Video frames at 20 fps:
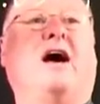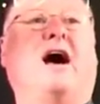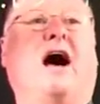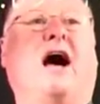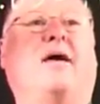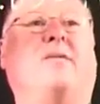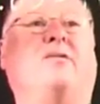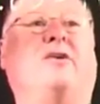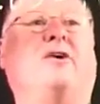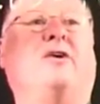
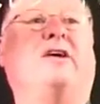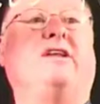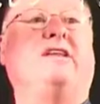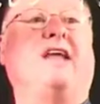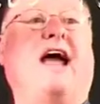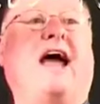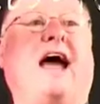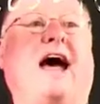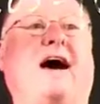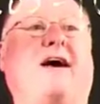going to
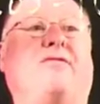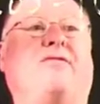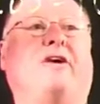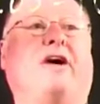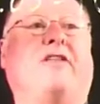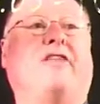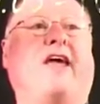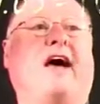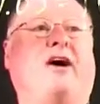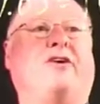have
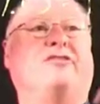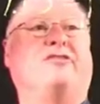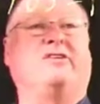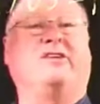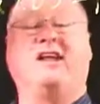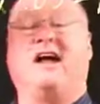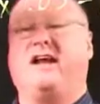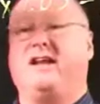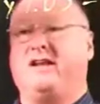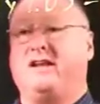
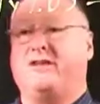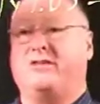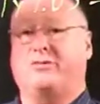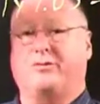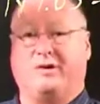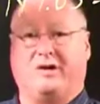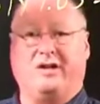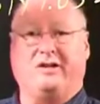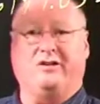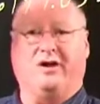
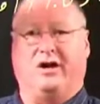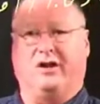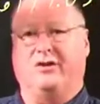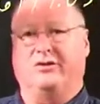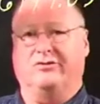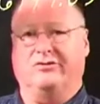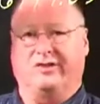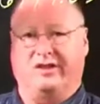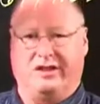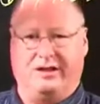$1,093 in the
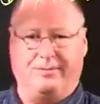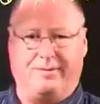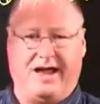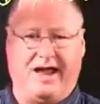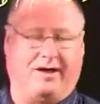bank.